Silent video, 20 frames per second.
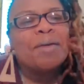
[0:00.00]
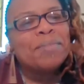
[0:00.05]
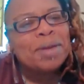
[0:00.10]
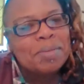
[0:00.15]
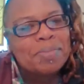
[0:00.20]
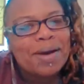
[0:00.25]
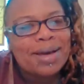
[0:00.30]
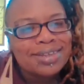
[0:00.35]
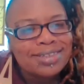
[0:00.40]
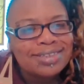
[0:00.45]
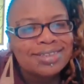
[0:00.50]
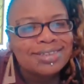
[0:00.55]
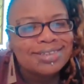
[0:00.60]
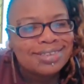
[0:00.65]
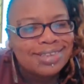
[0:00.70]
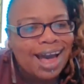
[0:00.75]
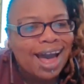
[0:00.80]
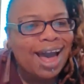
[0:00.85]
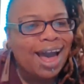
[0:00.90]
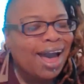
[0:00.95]
I mean
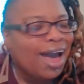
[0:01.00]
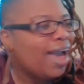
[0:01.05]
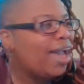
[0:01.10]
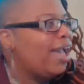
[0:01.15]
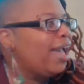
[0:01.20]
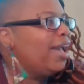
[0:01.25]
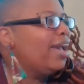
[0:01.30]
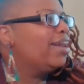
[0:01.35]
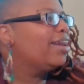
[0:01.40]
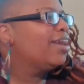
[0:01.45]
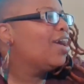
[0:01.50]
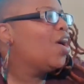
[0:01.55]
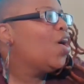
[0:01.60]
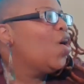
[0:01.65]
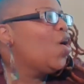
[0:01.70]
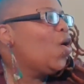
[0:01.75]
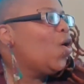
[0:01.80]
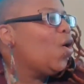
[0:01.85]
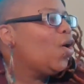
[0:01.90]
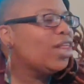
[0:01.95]
pesticide,
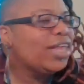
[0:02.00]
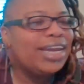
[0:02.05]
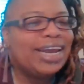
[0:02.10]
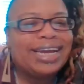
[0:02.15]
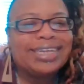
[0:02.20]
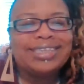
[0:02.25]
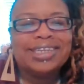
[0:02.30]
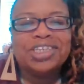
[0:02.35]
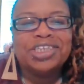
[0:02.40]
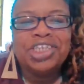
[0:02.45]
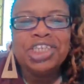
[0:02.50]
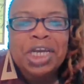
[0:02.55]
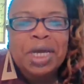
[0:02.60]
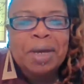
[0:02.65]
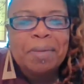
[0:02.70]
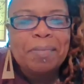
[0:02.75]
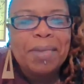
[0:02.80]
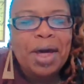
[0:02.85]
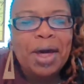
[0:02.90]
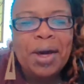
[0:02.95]
all of that, the
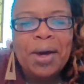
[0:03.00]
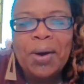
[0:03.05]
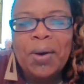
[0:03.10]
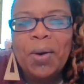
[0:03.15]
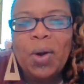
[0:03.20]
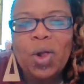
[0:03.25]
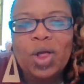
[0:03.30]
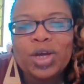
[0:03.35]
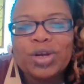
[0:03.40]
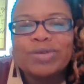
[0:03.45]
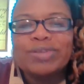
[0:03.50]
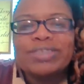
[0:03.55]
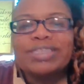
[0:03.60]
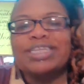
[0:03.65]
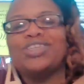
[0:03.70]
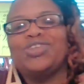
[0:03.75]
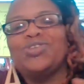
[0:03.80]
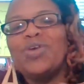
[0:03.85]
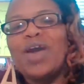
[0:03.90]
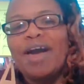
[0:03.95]
GMO, all of those
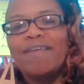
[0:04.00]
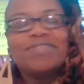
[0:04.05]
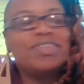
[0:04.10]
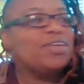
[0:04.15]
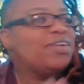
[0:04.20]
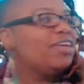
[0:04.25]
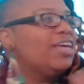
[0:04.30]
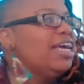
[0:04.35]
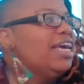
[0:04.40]
things. So you have to,